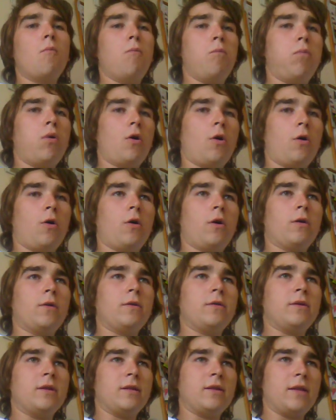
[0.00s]
but
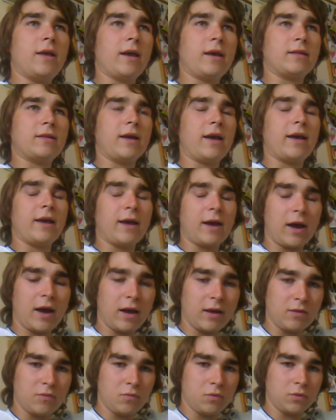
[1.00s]
the deck that I
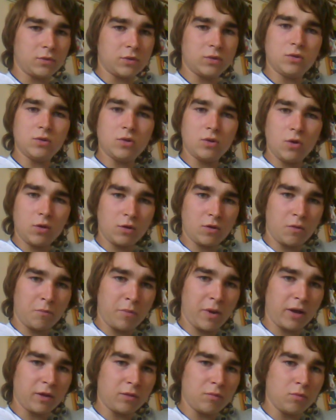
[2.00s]
had was not
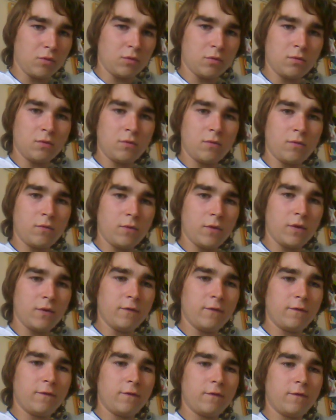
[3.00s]
compatible
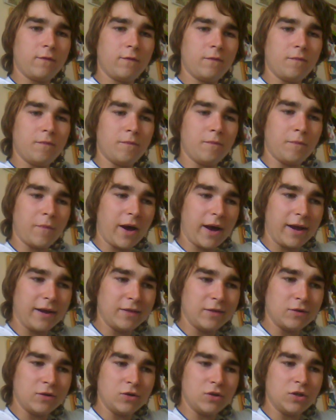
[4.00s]
with my
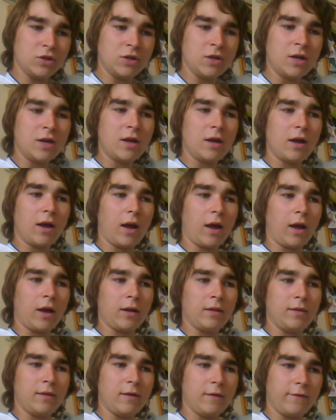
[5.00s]
energy,
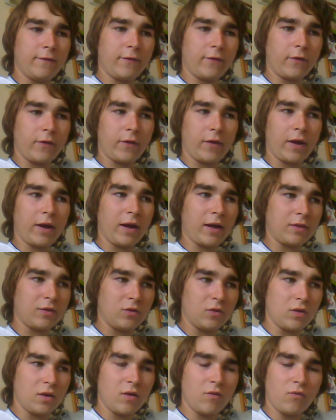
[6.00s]
and therefore I had
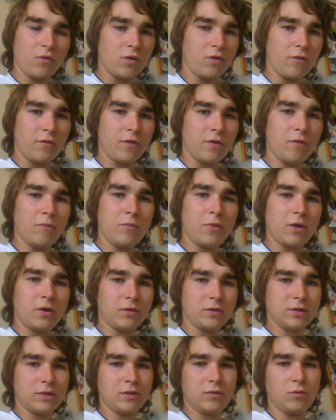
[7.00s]
to get rid of it
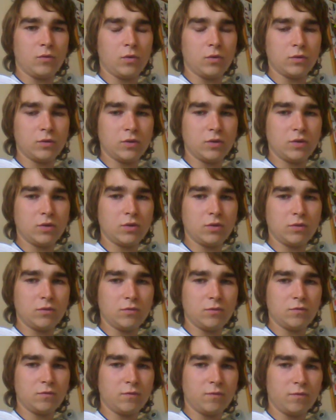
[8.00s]
because it was
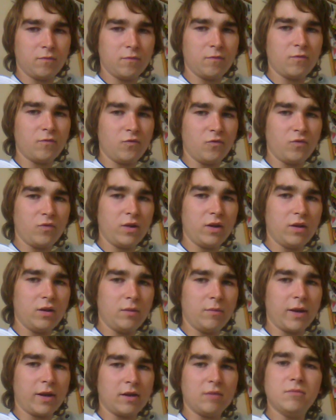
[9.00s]
really
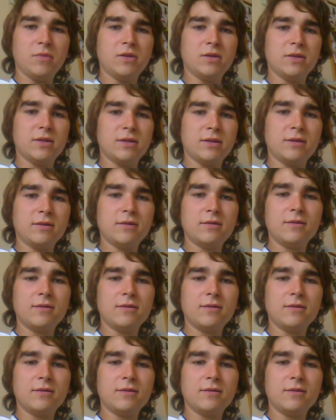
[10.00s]
making me sick.